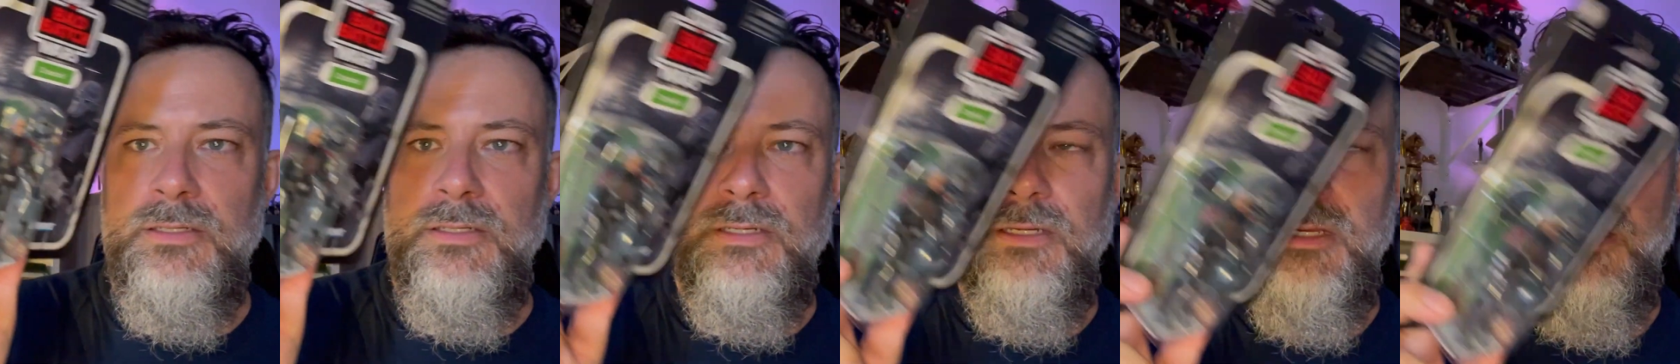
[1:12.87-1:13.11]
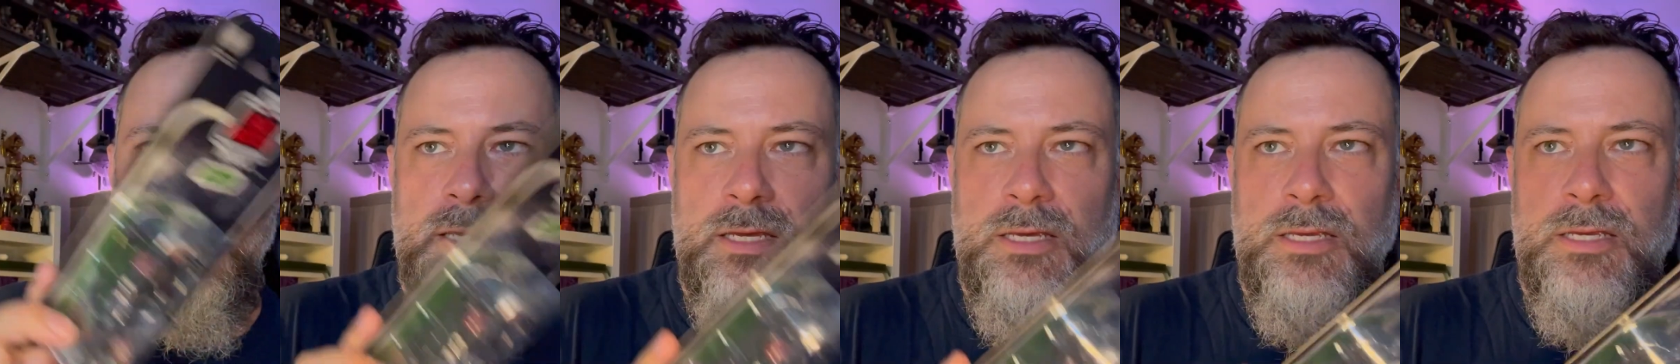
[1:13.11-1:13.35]

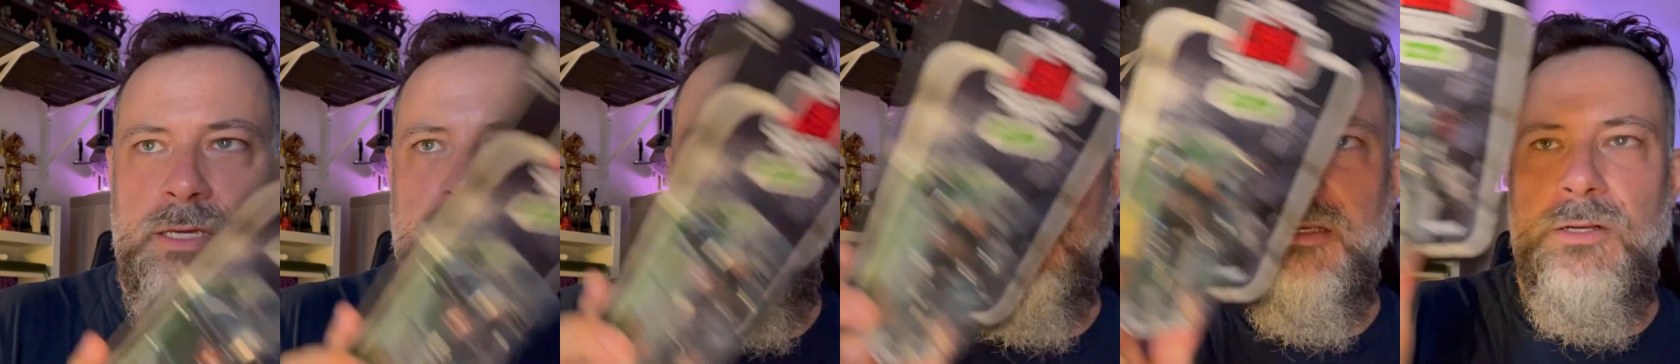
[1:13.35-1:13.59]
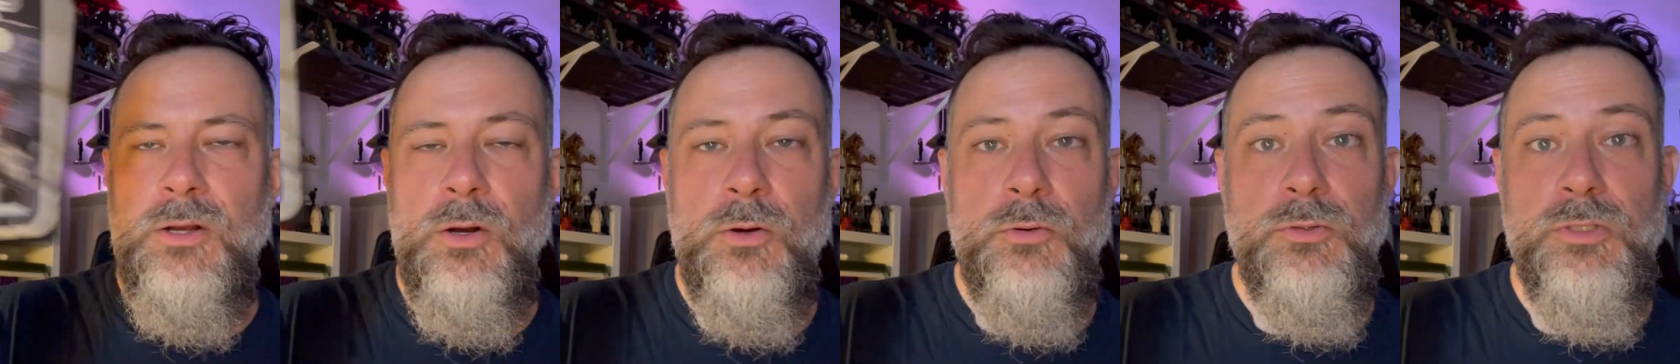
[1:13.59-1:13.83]
he
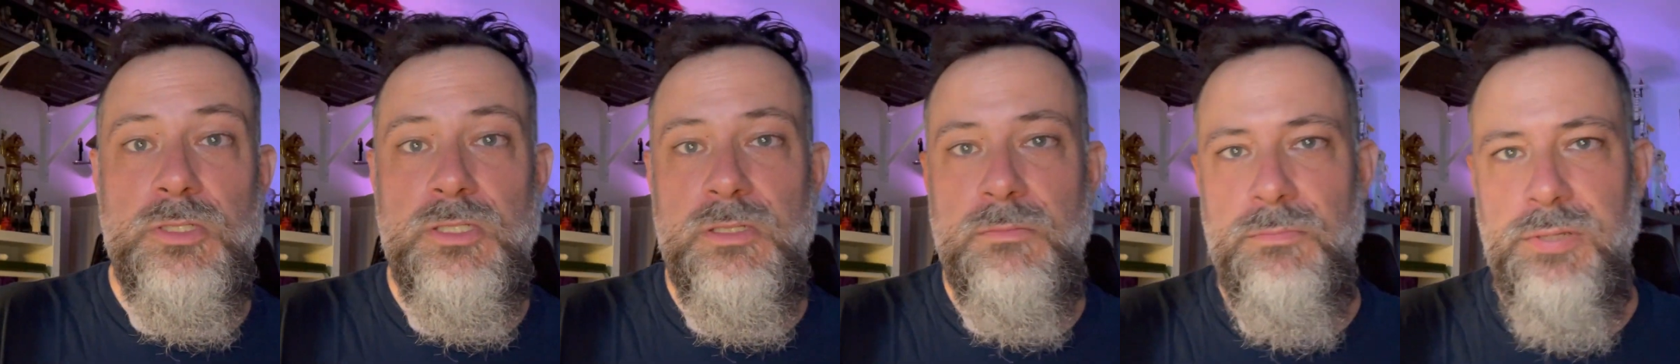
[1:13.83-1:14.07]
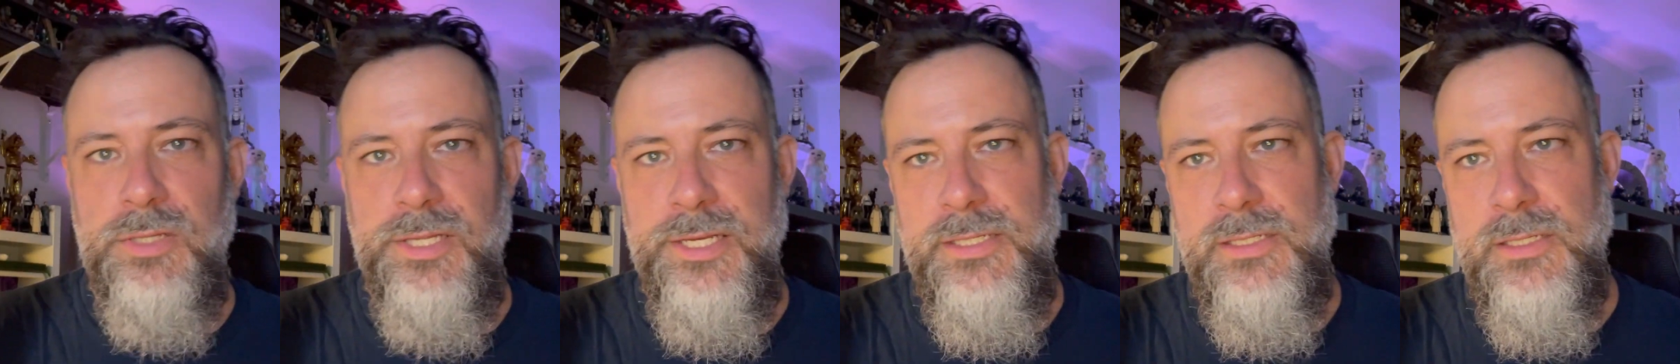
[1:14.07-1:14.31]
goes some
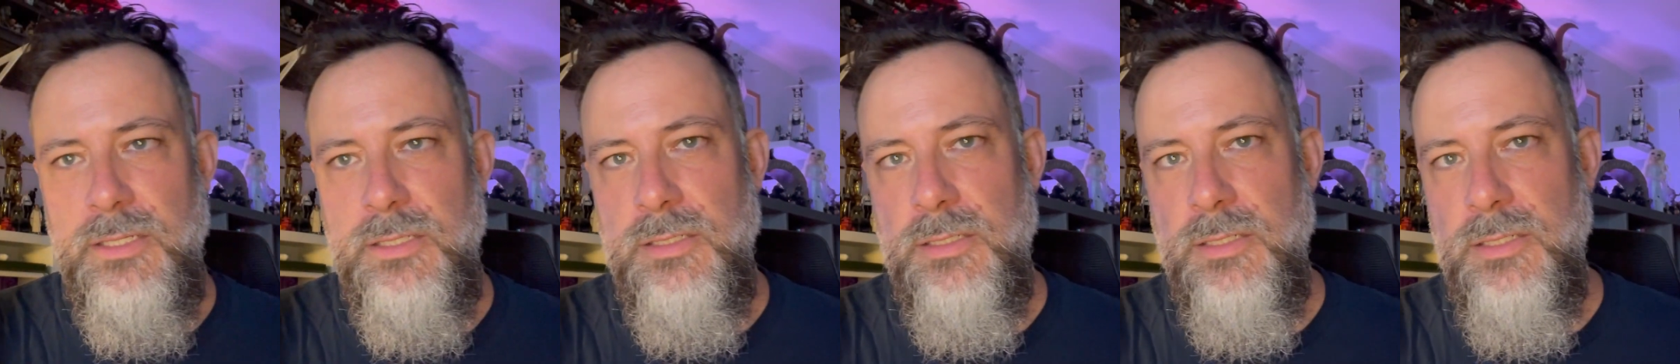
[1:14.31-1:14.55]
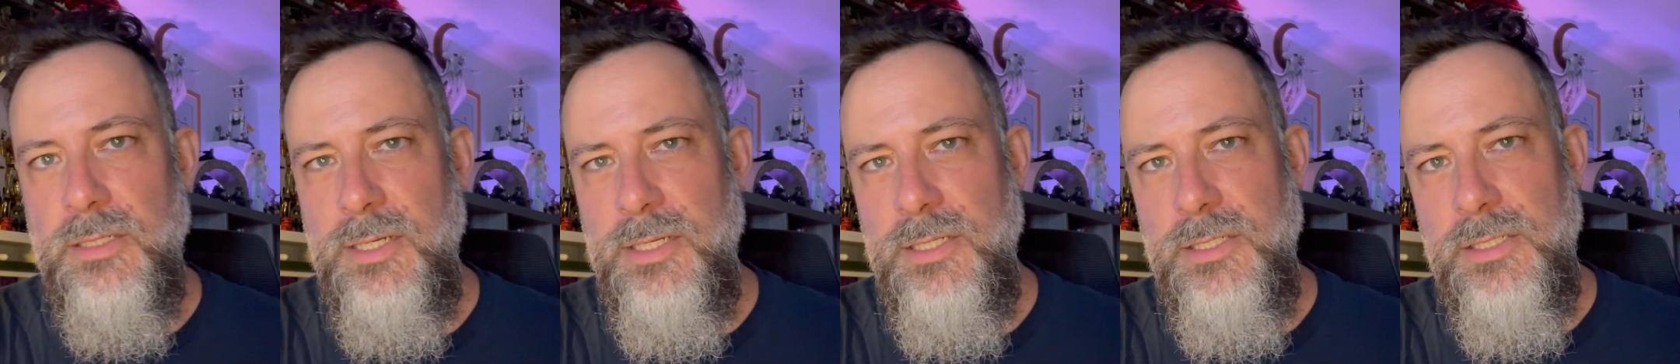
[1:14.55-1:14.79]
places
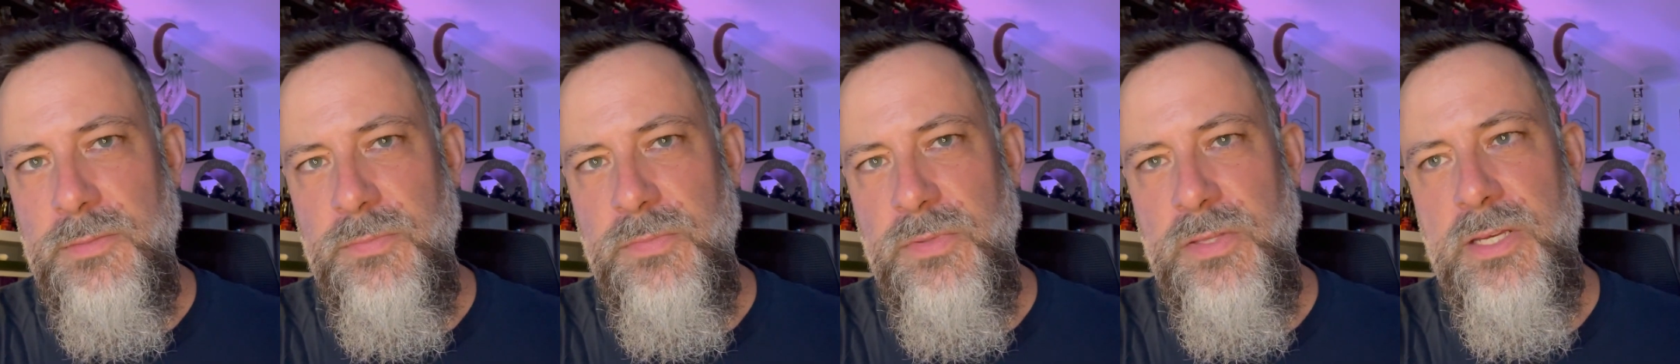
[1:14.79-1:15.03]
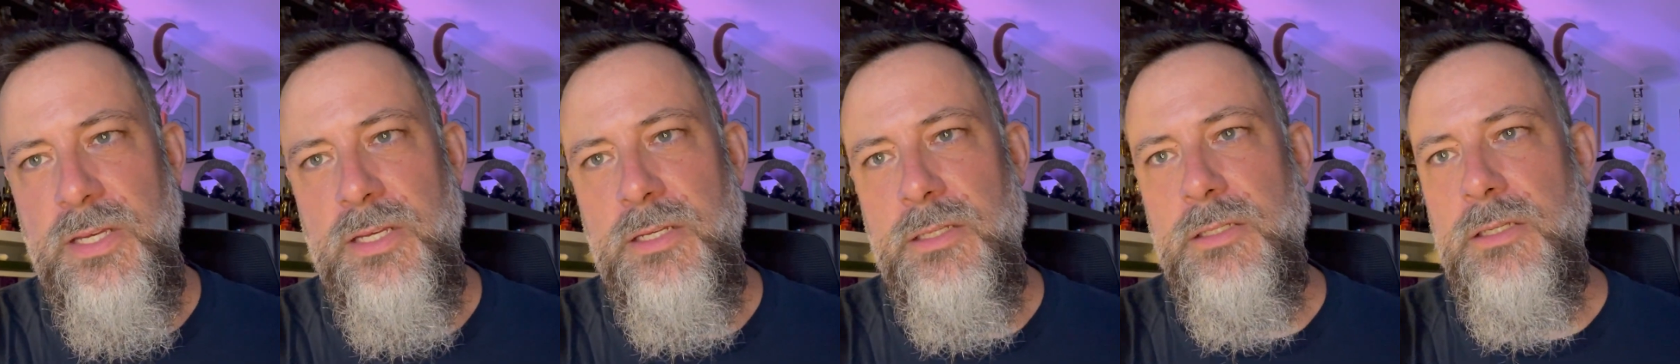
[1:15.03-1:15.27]
and does some
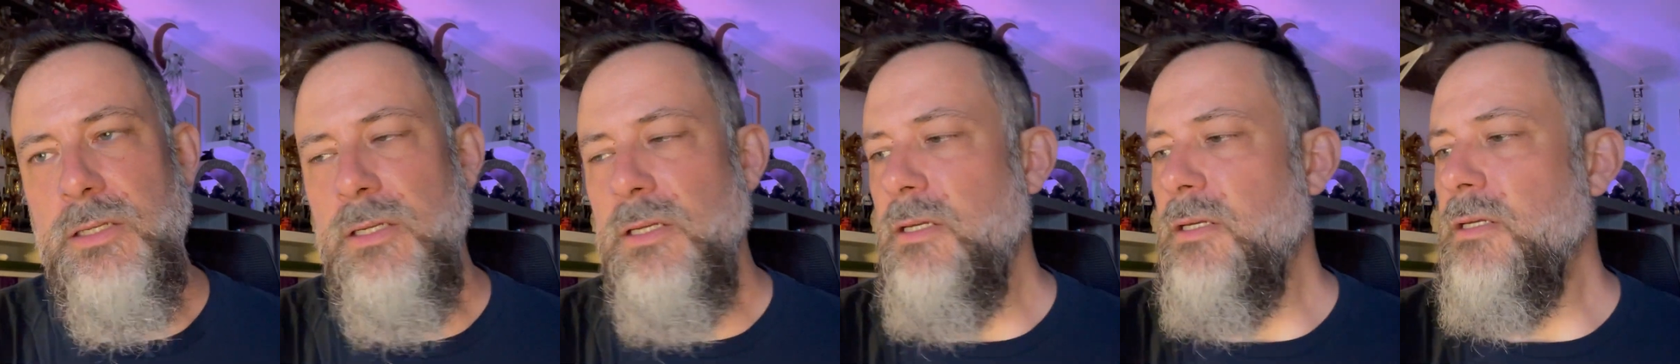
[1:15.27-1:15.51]
things,